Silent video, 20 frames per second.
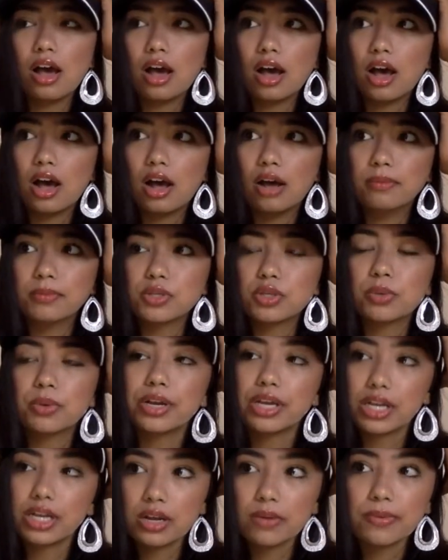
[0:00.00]
Um, so we're
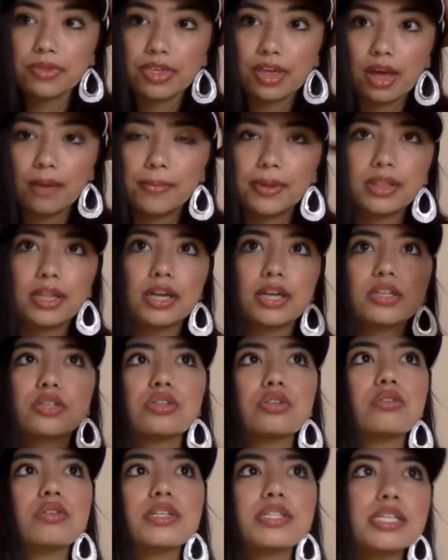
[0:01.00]
eating with him, and then as
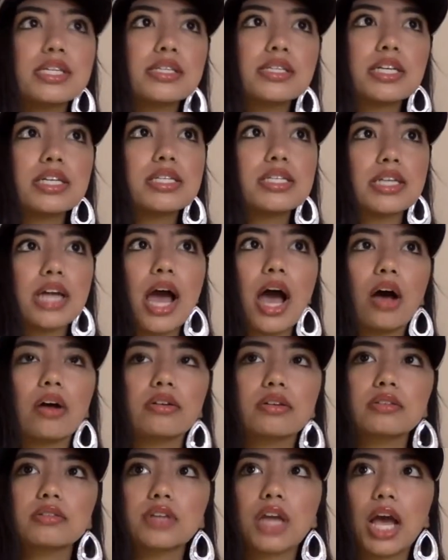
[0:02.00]
soon as he sits
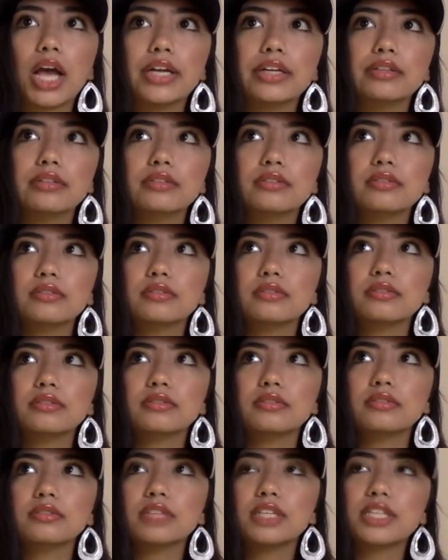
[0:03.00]
down, and
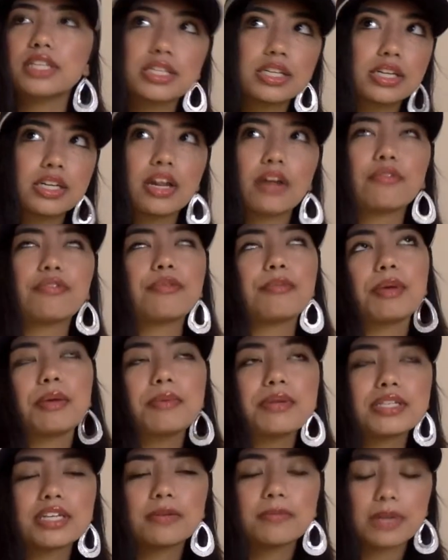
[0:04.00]
he's sitting down for
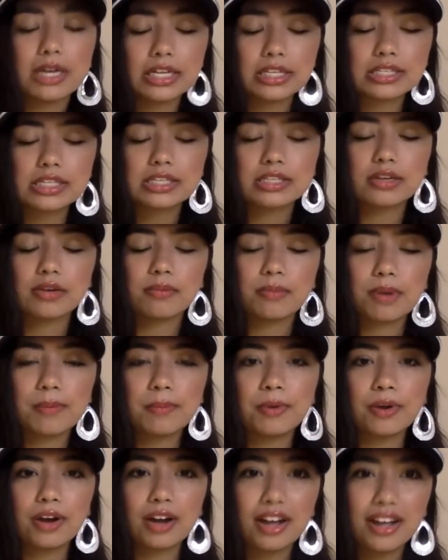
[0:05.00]
maybe ten minutes, because I
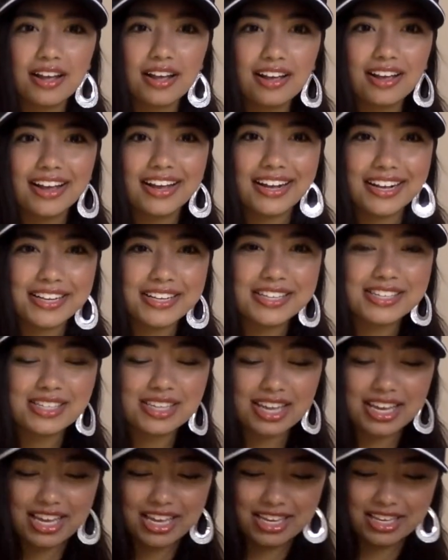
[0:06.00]
remember his
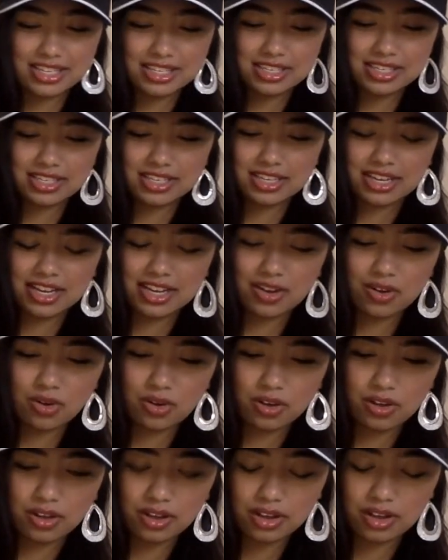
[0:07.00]
his.
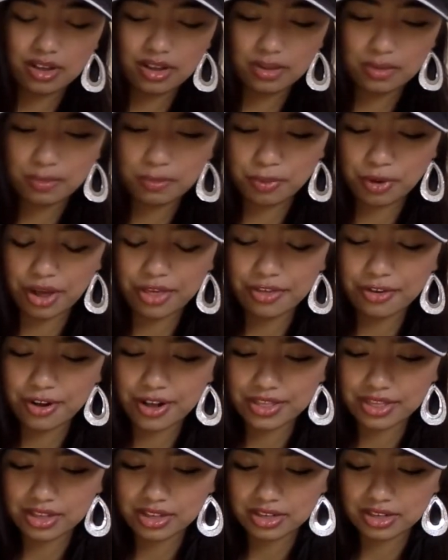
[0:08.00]
brother
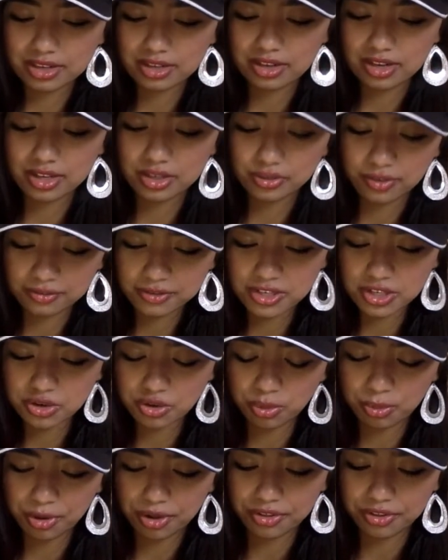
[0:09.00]
and the, his
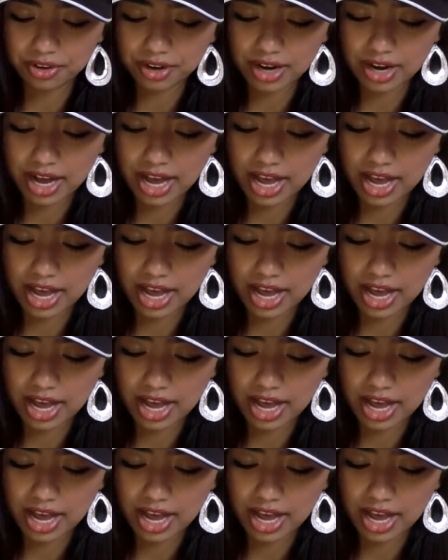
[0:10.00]
fifteen-year-old brother,